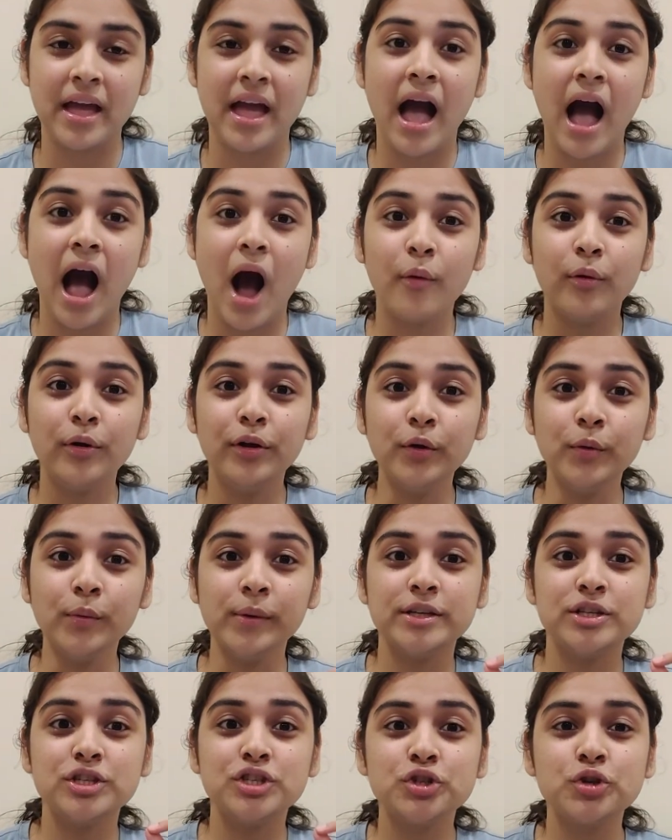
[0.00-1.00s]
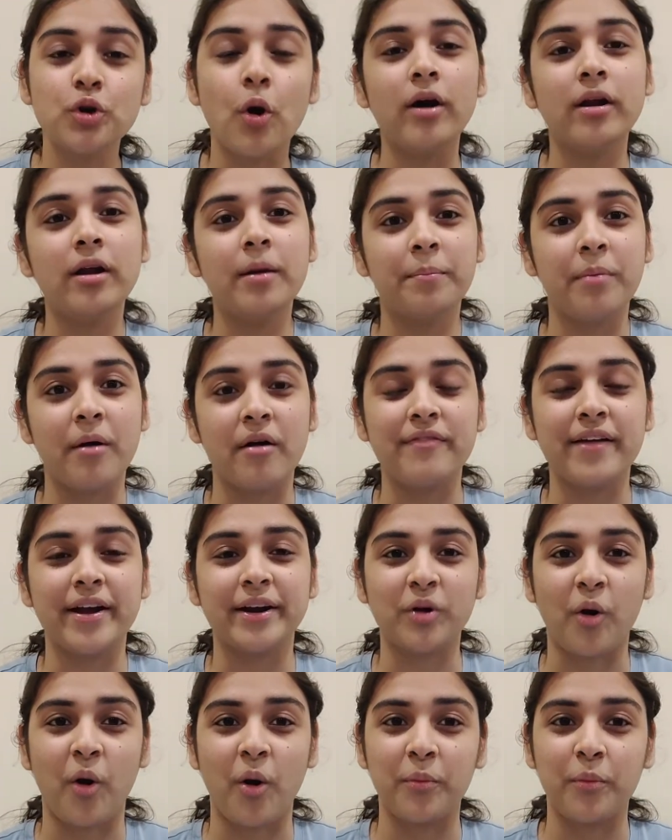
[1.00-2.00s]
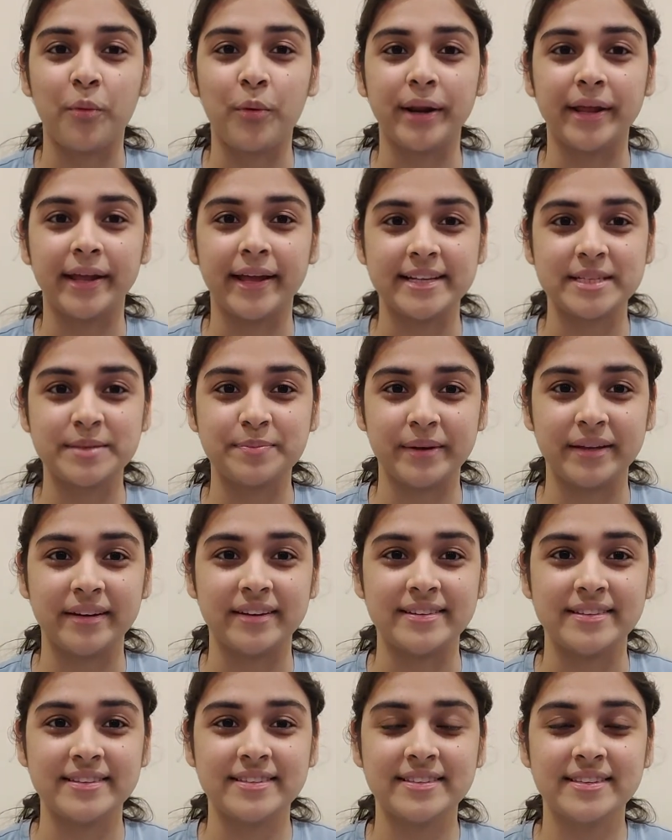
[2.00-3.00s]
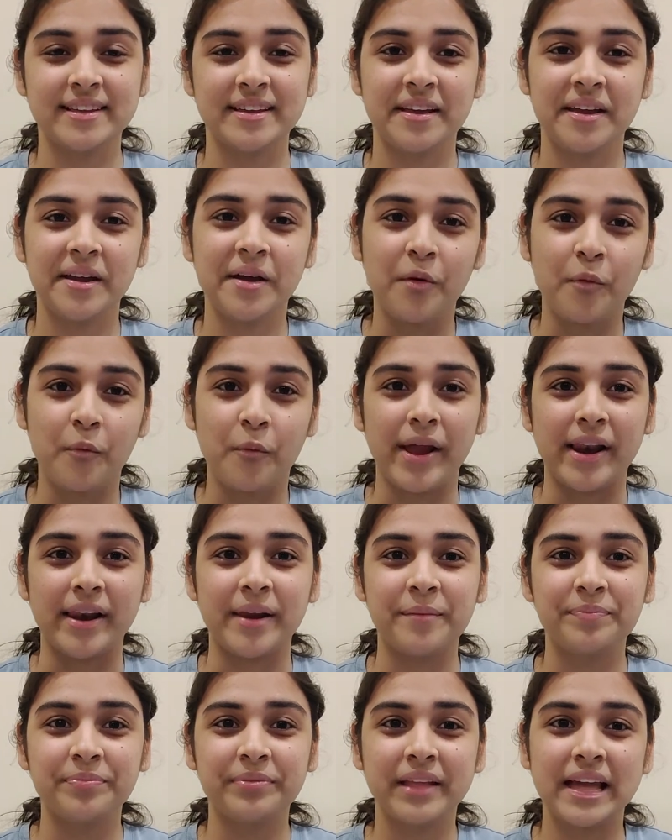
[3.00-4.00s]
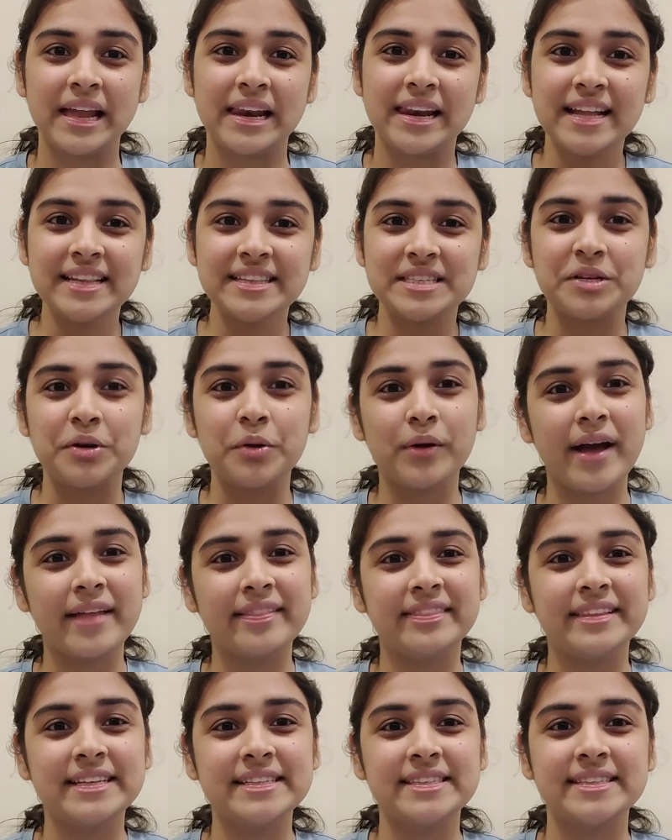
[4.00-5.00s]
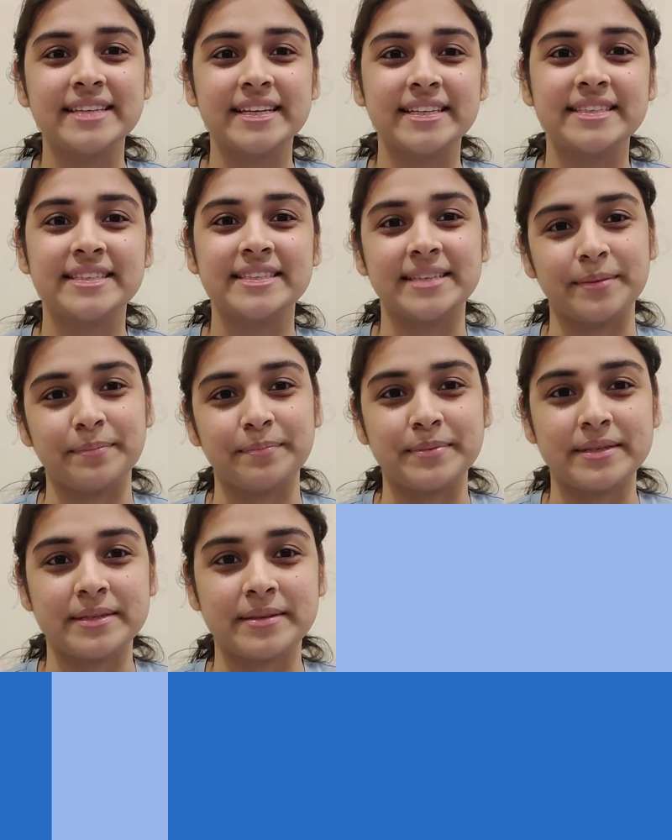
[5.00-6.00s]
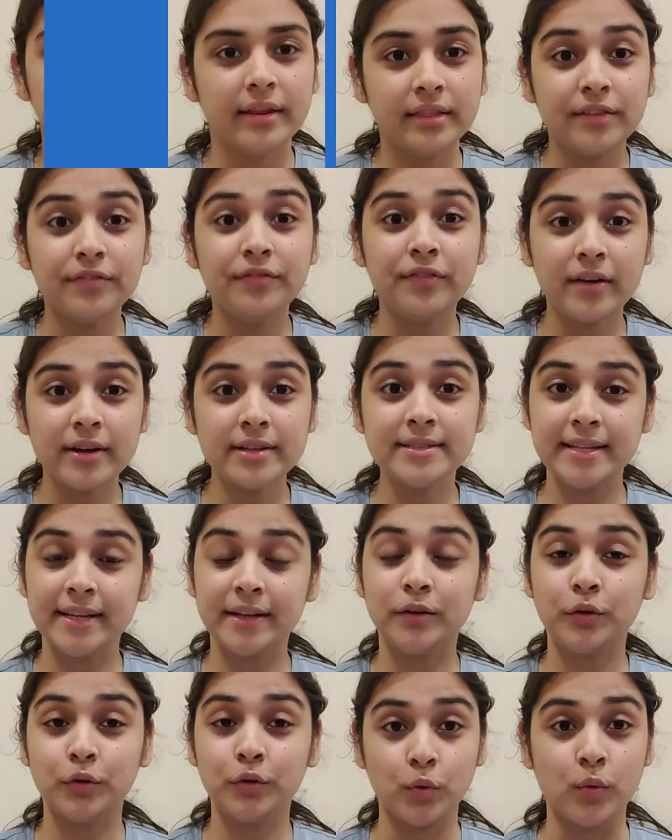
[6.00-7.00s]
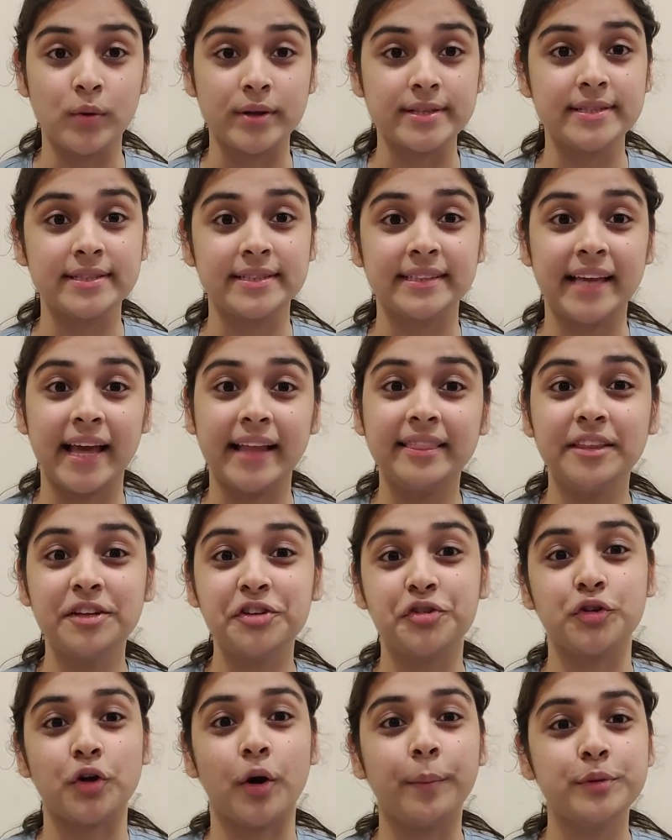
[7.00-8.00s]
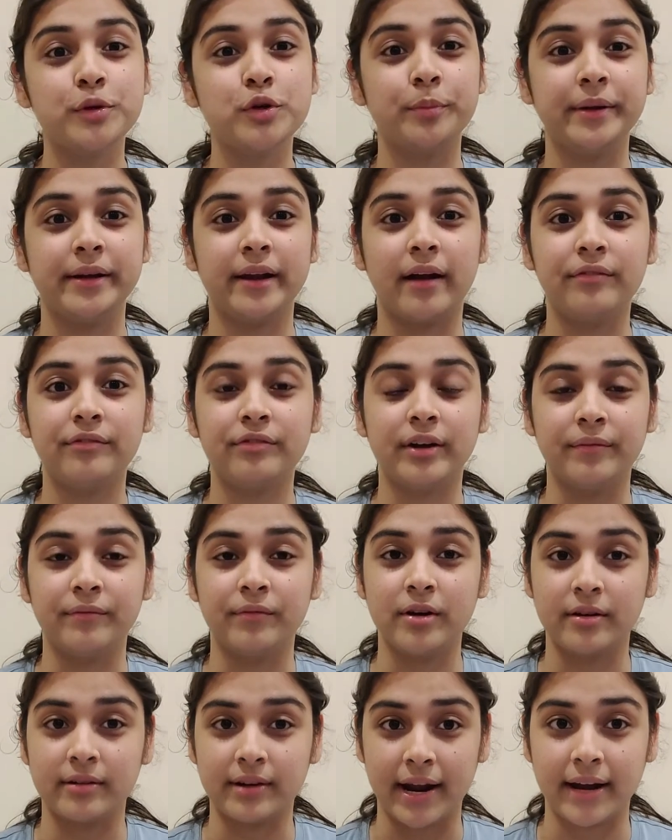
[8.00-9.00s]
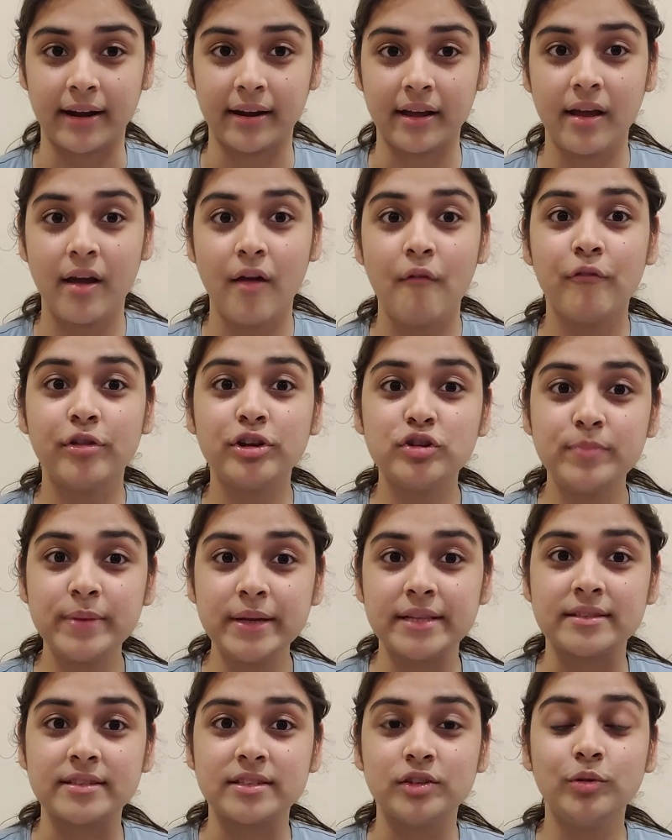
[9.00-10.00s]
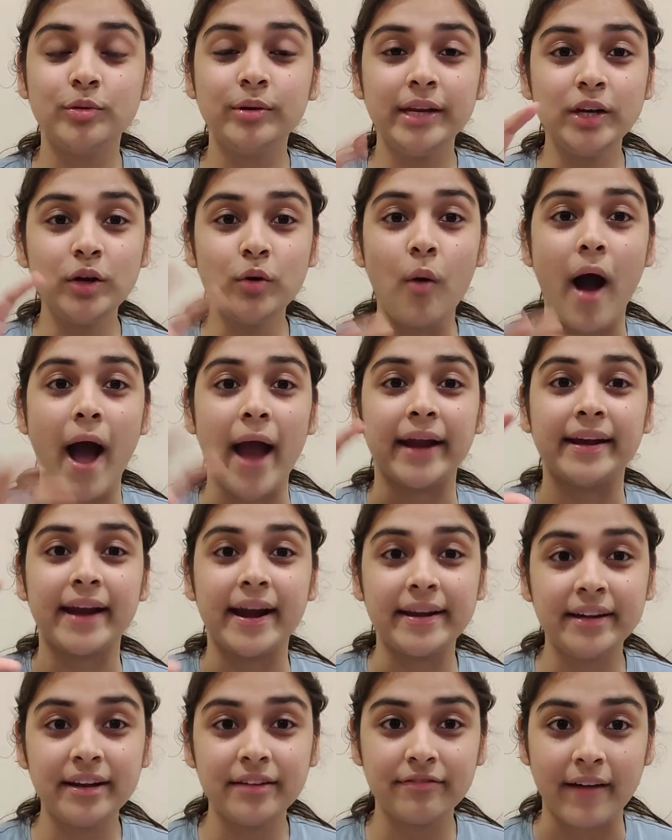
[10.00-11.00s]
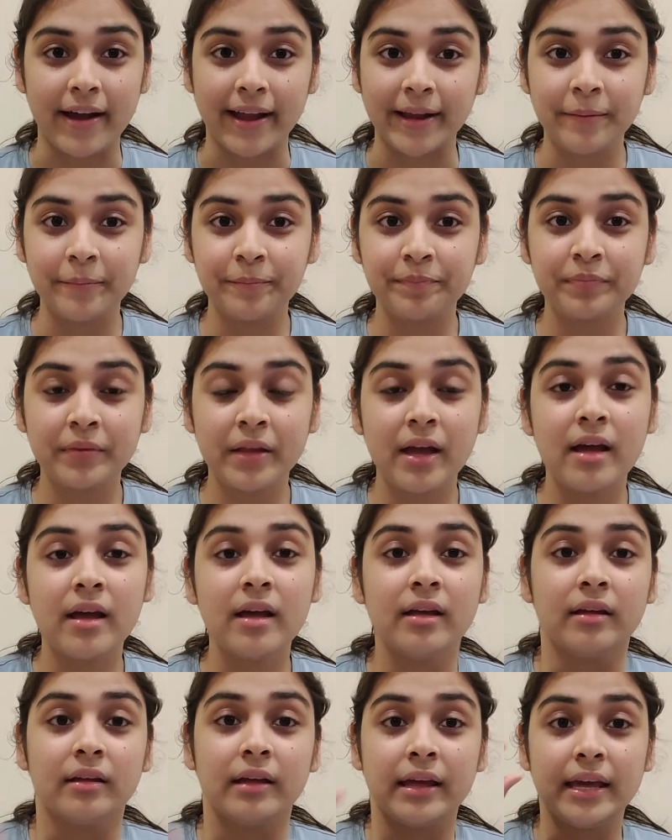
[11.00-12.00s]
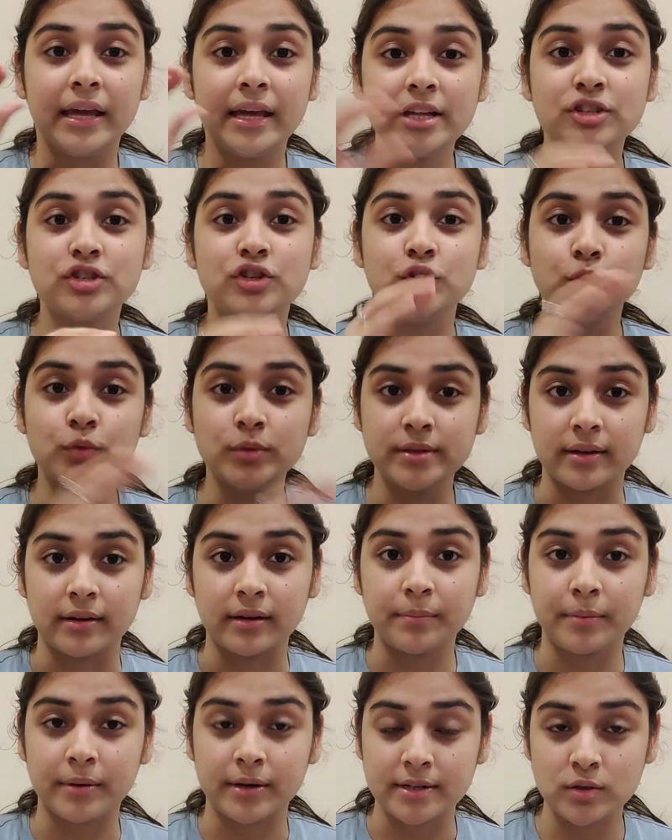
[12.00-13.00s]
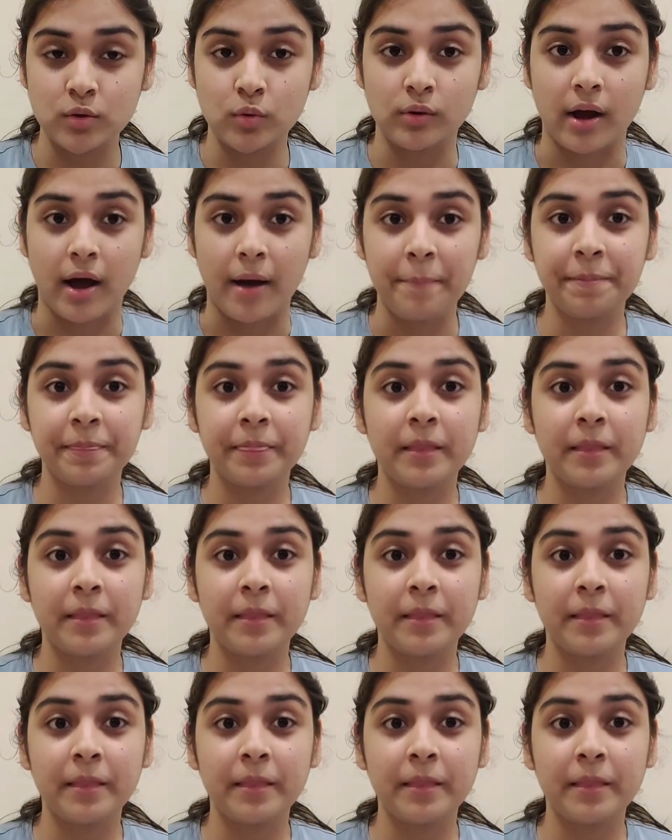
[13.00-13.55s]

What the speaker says: How do you ensure a perfect onboarding experience? Well, let's look at these 6 tips. The first thing to do is get the jobs to be done framework right, which means you need to identify each user persona,